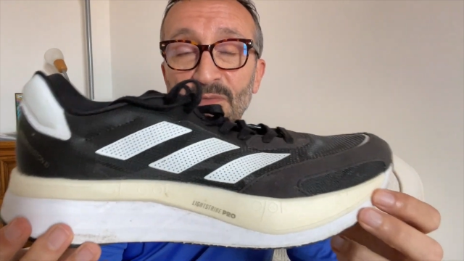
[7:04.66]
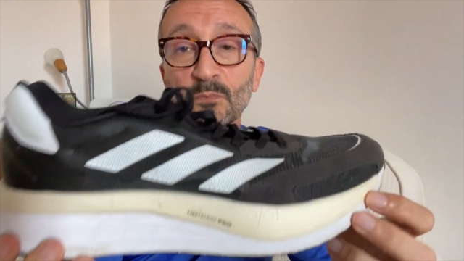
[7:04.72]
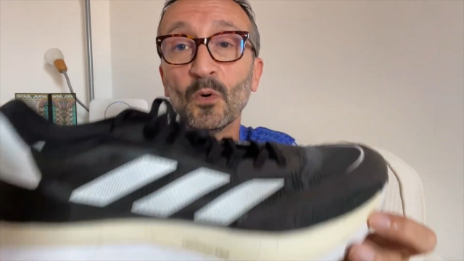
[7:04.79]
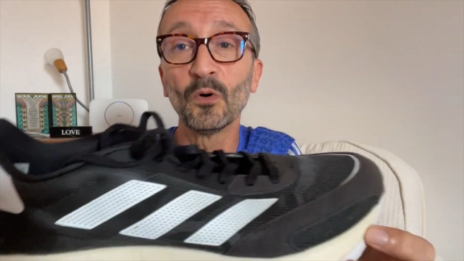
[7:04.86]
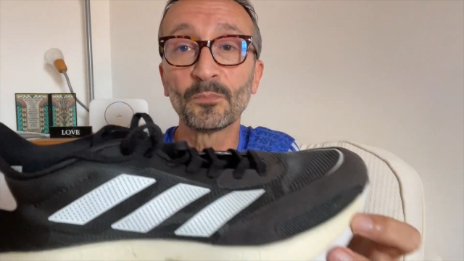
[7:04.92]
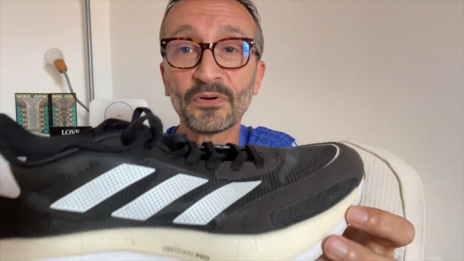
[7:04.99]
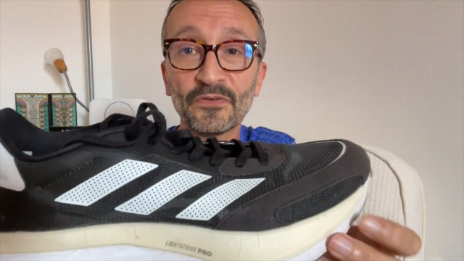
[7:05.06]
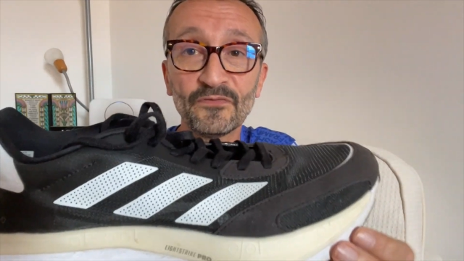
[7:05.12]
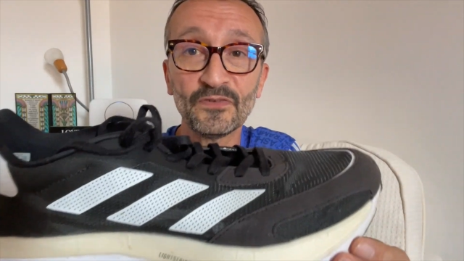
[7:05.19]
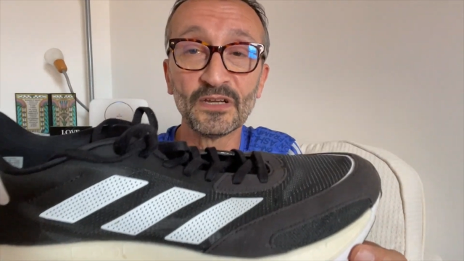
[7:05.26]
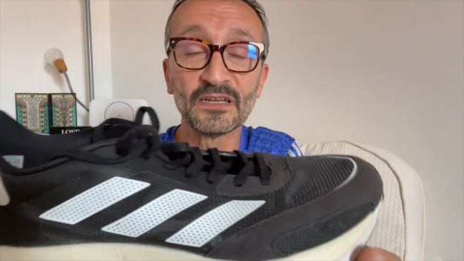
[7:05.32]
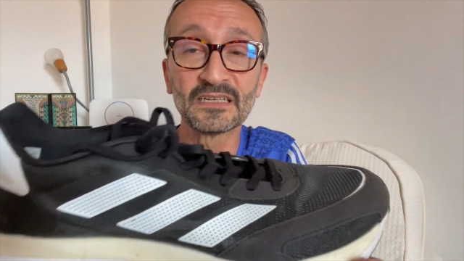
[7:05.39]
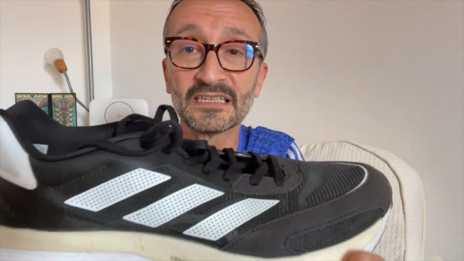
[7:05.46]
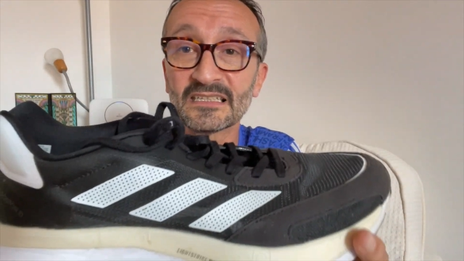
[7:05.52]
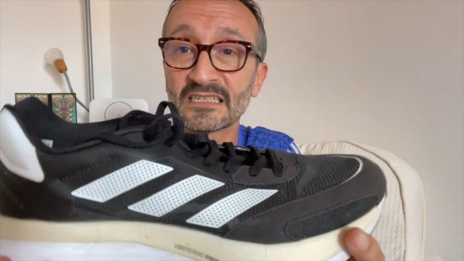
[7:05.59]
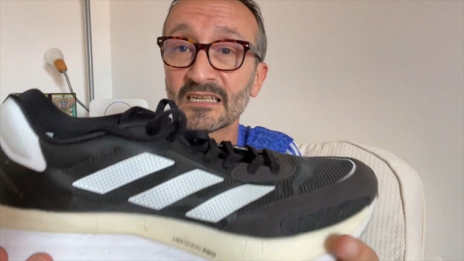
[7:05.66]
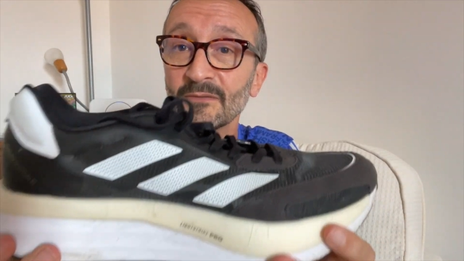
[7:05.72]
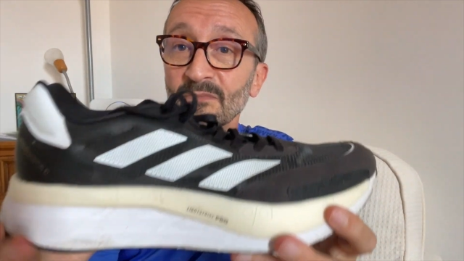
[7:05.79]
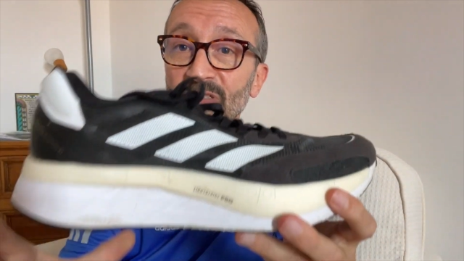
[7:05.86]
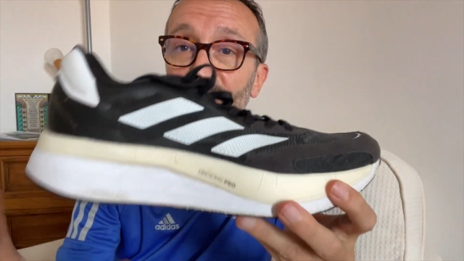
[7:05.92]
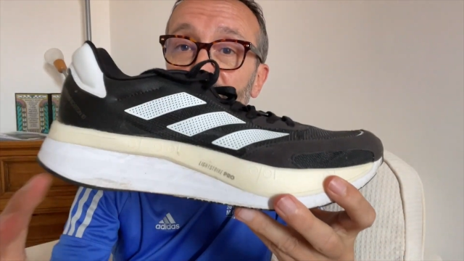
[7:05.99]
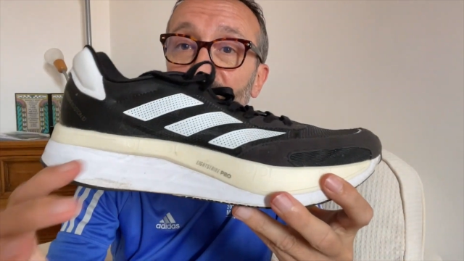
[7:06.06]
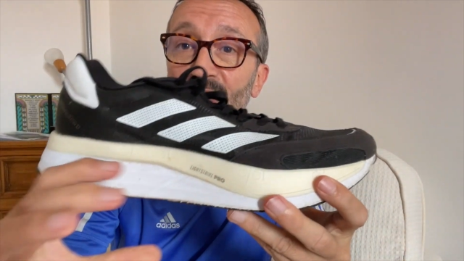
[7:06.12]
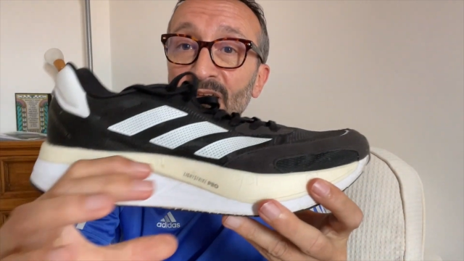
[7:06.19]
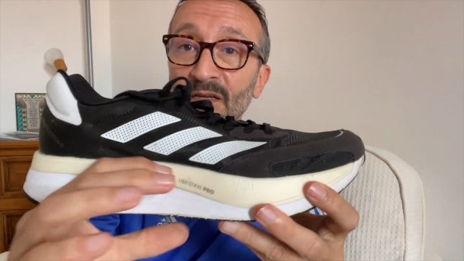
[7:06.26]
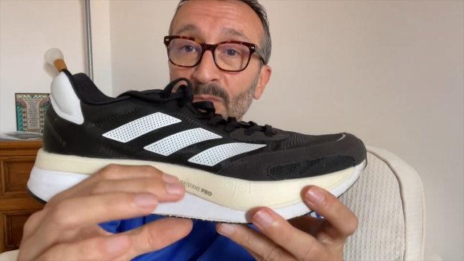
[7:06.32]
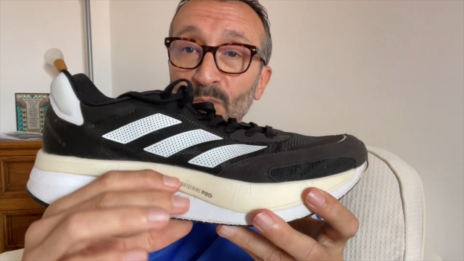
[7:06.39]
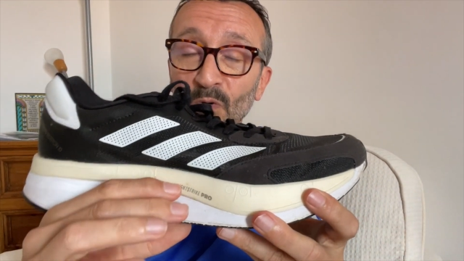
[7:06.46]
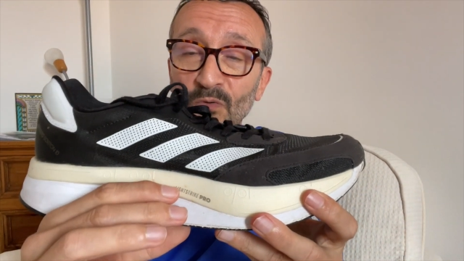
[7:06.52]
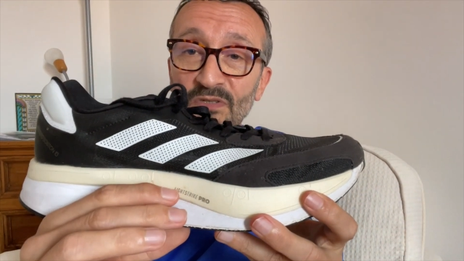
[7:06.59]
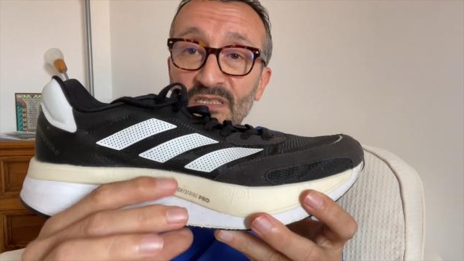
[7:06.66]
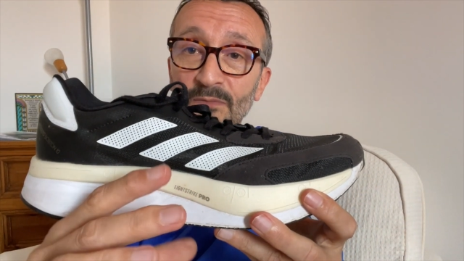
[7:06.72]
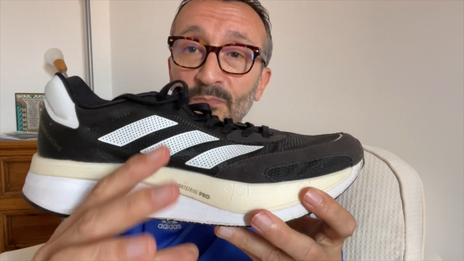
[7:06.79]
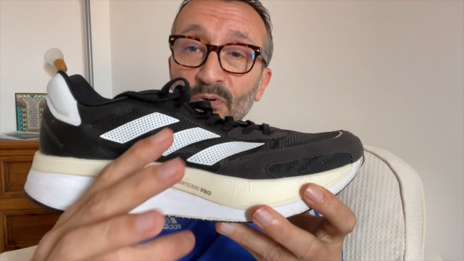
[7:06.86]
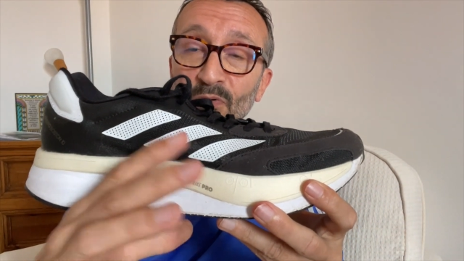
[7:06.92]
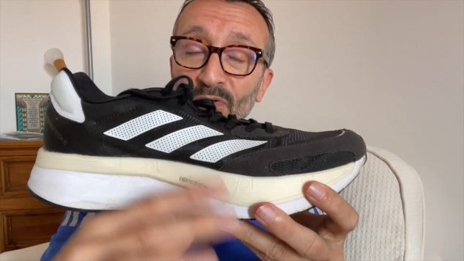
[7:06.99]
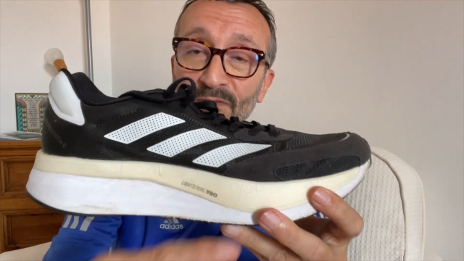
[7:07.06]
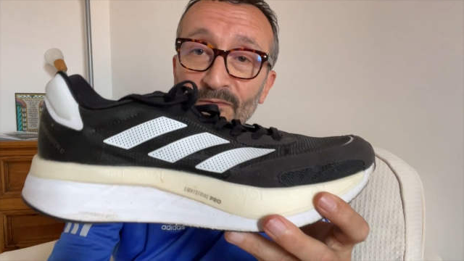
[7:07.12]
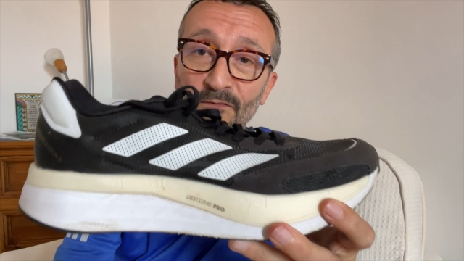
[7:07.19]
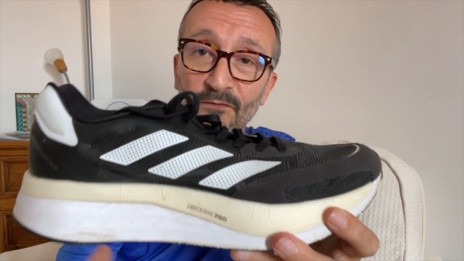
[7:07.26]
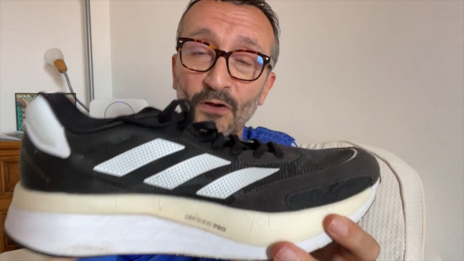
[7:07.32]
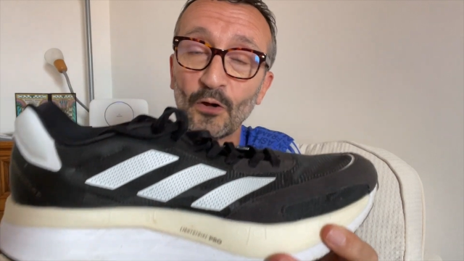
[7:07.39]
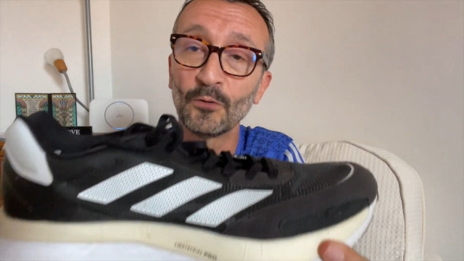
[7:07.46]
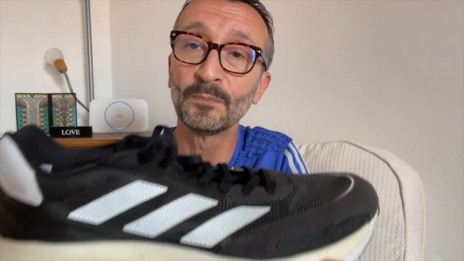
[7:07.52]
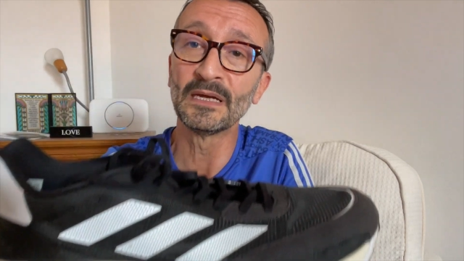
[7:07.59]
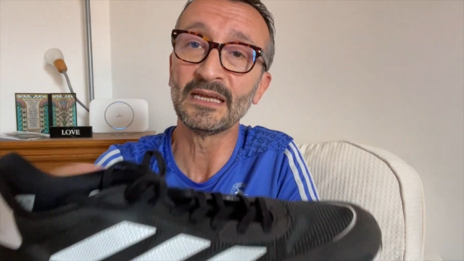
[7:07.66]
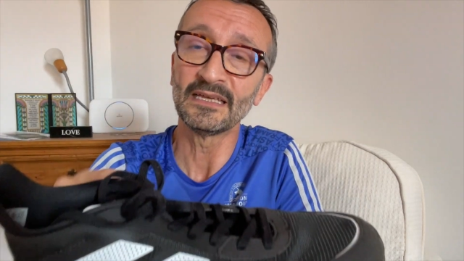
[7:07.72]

more preferred in terms of more support and foam